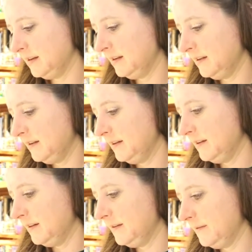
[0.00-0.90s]

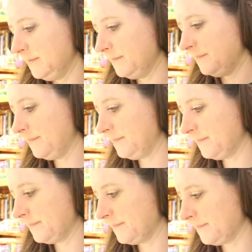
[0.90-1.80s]

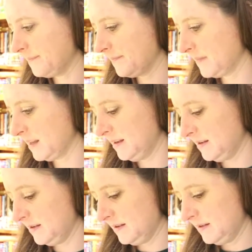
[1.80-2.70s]

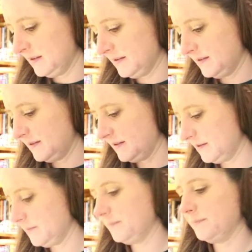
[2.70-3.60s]

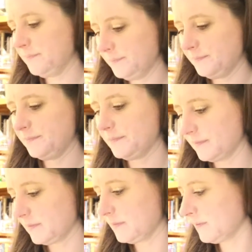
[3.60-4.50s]

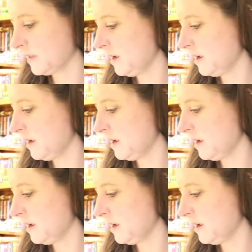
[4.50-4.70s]
Nothing is said.